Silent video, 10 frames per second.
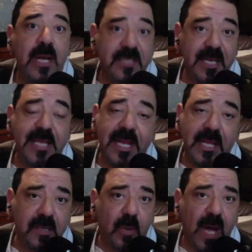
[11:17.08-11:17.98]
Okay,
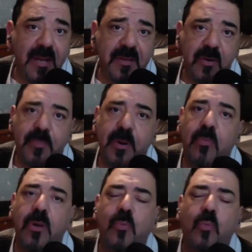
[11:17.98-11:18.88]
so it's going to take you a
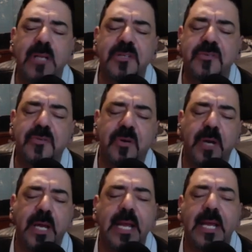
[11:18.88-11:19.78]
little while to do it,
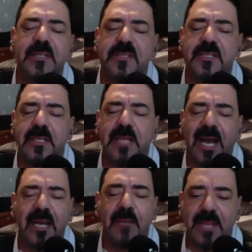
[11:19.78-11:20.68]
but once you do
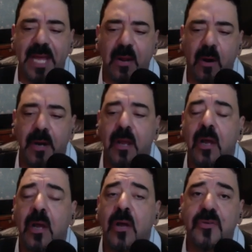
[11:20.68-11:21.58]
it, it's not
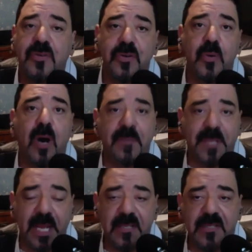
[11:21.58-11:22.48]
going to be that hard
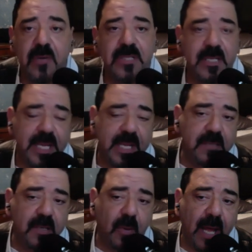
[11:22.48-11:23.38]
to
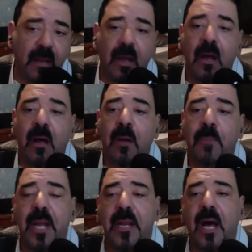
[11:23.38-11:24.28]
update. So it's going to take you a
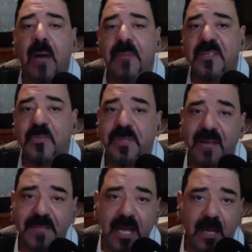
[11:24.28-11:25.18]
little while,
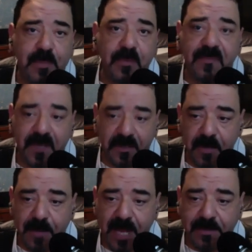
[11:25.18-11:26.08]
but this will
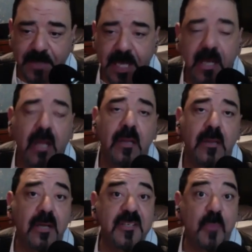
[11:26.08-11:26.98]
definitely help you fill your
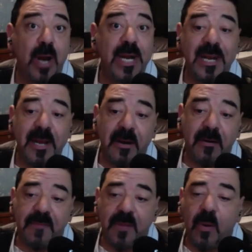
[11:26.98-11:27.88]
pipeline,
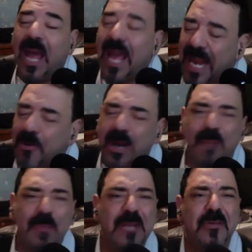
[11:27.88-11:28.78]
look smart in an
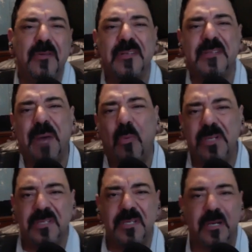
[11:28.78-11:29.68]
interview. And I would
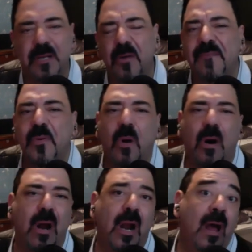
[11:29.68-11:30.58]
recommend you do this about once a year.